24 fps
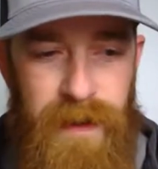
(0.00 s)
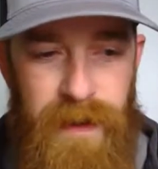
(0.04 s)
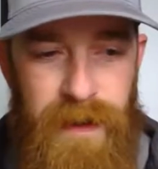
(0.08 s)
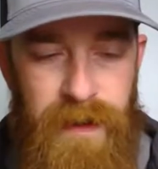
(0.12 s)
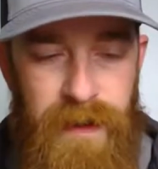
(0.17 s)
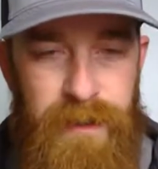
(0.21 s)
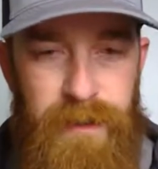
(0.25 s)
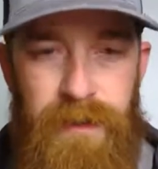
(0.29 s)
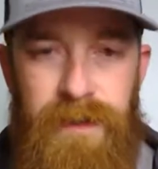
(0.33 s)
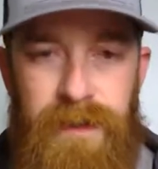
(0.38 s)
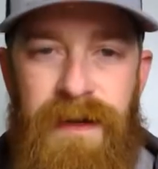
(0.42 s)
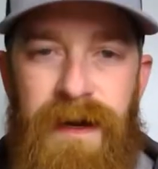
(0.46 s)

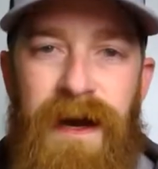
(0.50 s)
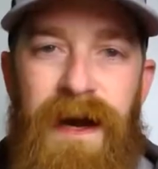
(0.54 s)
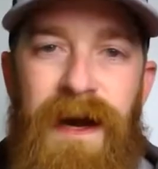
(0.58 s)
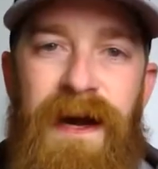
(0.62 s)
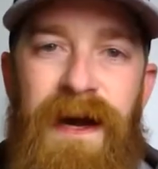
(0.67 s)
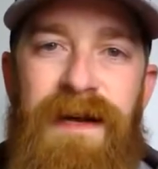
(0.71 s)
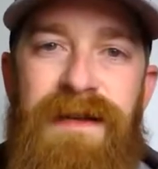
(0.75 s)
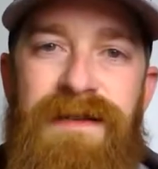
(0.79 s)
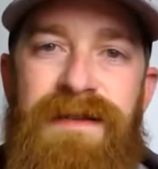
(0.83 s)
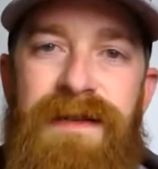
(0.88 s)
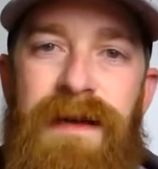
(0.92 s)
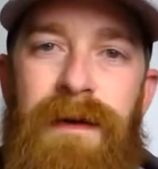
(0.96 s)
other
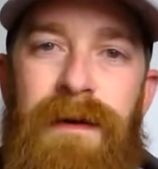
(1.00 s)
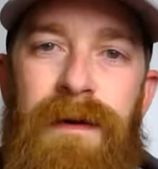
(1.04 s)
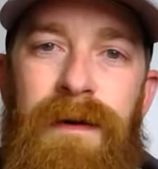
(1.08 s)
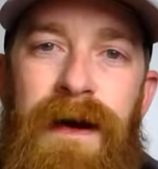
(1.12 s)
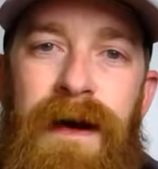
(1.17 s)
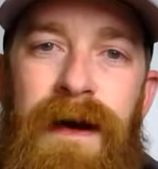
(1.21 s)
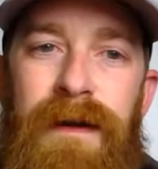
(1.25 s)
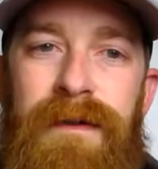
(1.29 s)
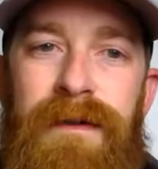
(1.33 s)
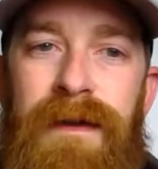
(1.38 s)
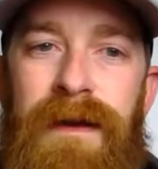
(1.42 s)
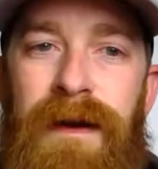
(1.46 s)
guys that are
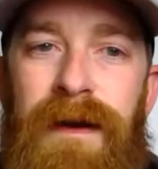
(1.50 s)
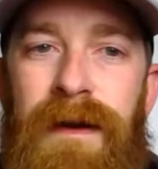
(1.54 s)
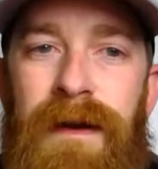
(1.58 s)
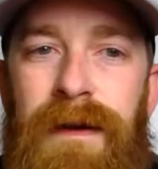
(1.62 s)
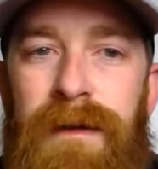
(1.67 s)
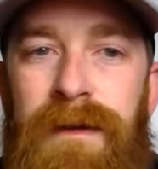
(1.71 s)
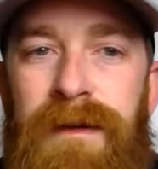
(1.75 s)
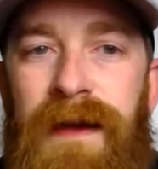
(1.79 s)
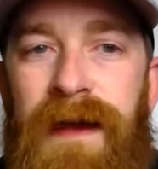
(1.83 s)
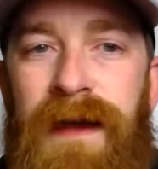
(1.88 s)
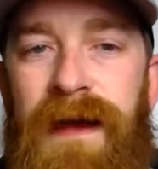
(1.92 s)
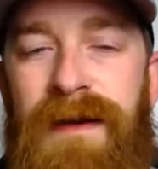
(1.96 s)
out
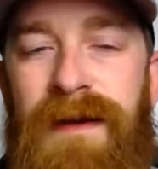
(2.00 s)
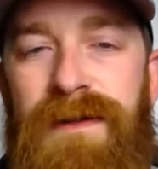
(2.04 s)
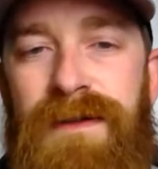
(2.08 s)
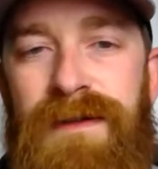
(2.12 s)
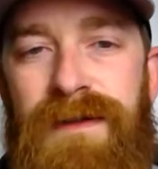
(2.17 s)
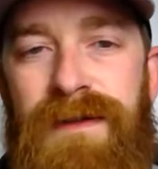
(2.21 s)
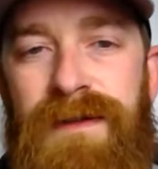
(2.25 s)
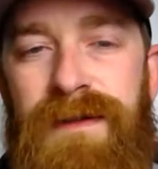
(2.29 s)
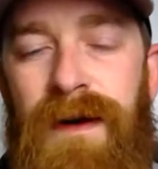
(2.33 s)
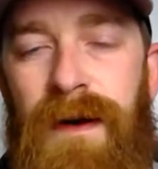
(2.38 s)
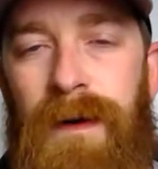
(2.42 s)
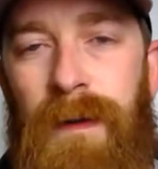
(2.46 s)
there
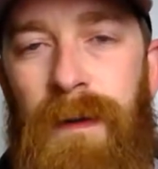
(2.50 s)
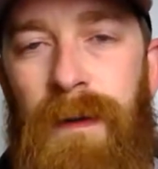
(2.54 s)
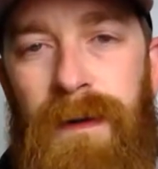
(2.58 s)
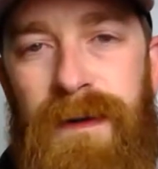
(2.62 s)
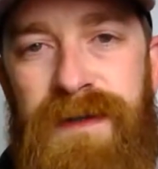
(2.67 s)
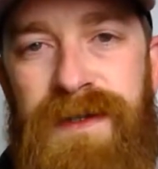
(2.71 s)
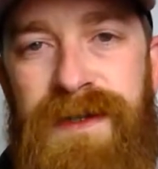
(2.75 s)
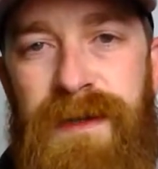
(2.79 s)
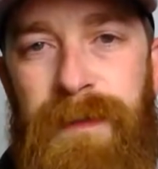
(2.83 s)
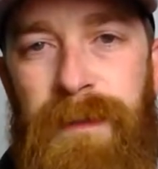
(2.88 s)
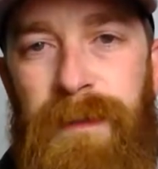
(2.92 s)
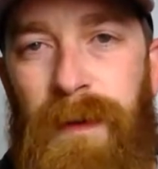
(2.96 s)
that don't
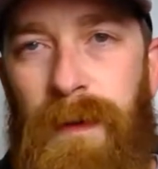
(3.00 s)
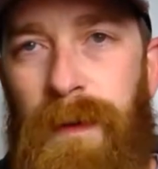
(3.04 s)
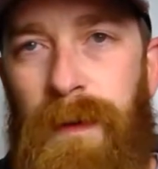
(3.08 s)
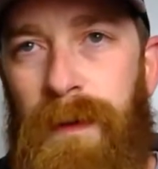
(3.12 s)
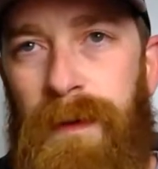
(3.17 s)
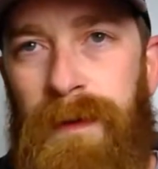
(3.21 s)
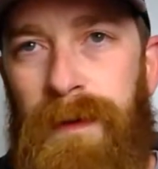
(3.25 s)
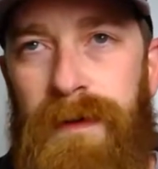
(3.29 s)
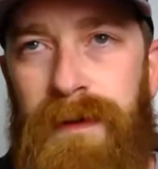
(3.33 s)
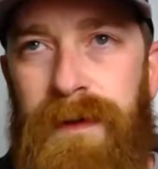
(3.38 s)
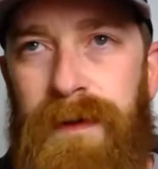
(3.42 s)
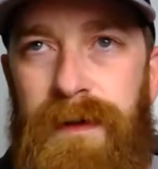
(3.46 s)
want to
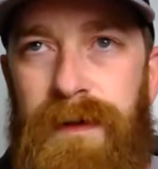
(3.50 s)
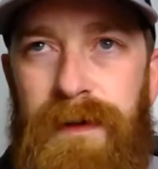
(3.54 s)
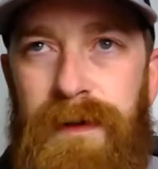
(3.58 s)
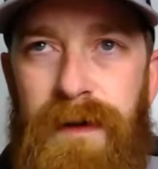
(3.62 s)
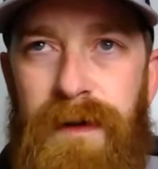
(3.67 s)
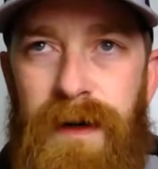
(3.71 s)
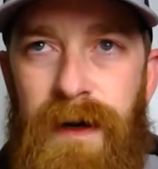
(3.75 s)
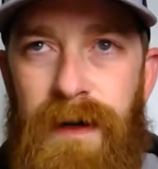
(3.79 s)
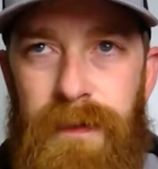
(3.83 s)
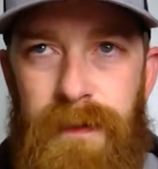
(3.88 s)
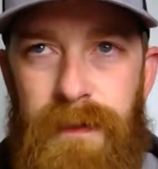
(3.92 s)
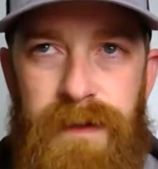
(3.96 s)
support
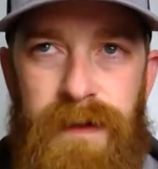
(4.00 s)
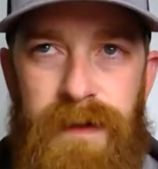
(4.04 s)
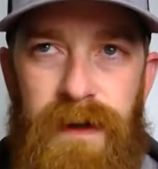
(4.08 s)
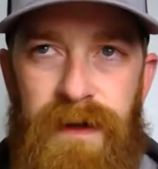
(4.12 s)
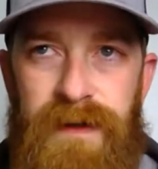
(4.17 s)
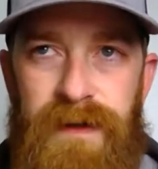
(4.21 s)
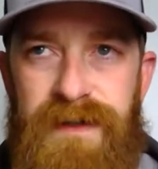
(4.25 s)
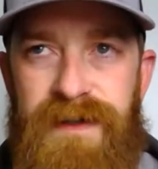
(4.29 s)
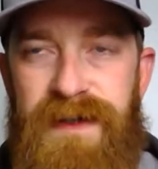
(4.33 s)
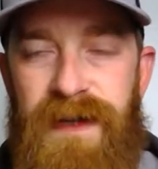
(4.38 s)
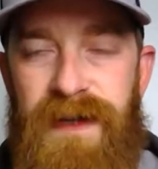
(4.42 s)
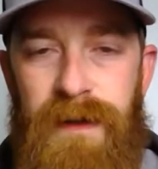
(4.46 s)
other
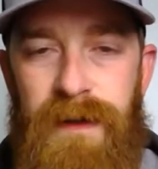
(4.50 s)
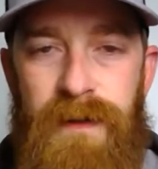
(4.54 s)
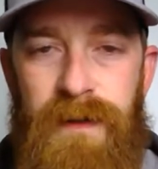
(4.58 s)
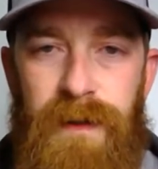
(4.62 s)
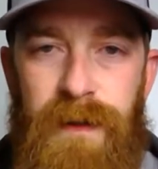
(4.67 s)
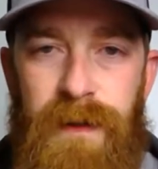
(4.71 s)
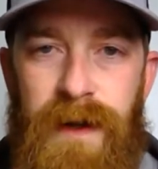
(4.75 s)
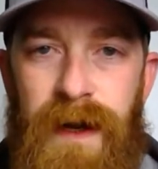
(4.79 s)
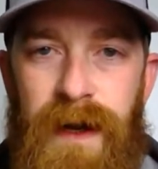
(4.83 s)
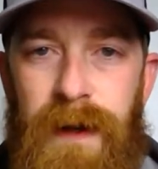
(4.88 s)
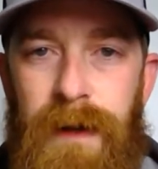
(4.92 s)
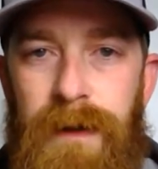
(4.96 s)
content
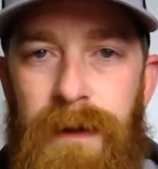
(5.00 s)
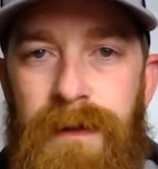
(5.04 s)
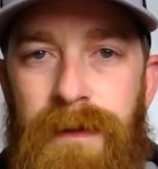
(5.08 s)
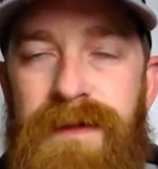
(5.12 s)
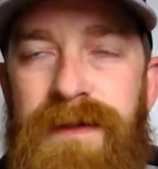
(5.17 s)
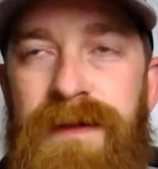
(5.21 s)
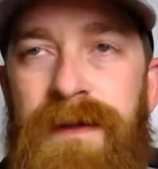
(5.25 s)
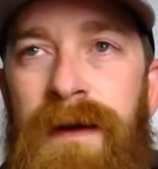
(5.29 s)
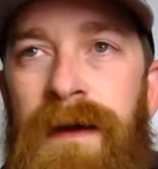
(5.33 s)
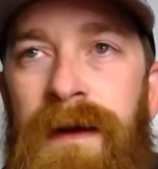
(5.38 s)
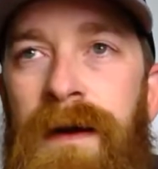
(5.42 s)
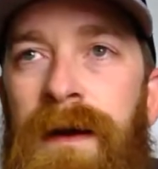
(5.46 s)

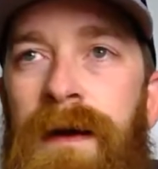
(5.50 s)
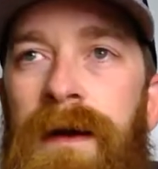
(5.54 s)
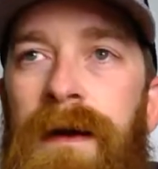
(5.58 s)
creators.